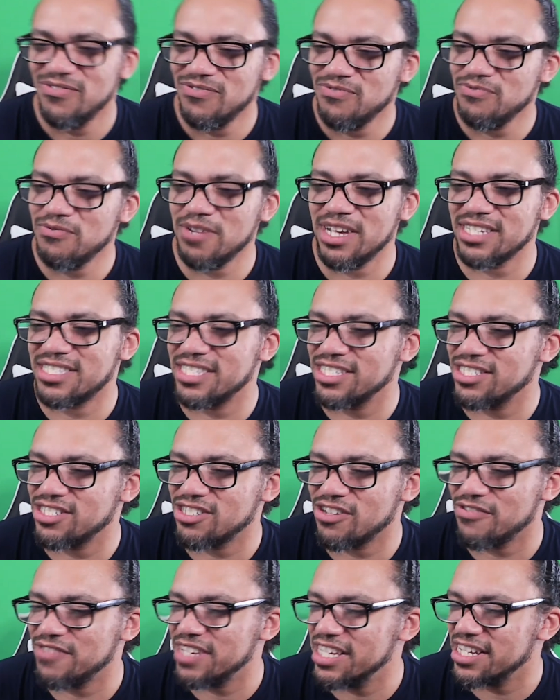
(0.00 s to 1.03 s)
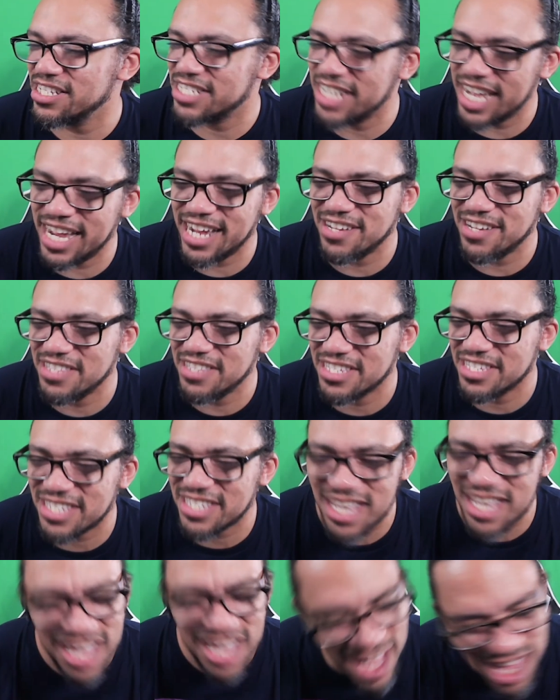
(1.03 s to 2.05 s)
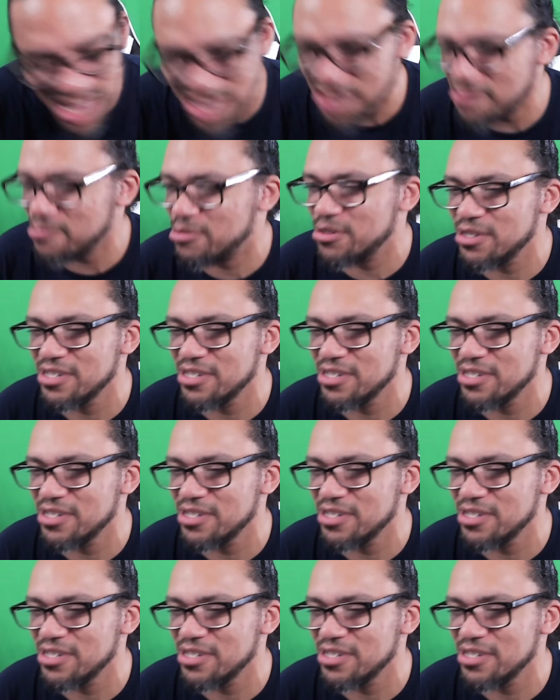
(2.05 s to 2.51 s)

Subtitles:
Rustage is over here tearing this up.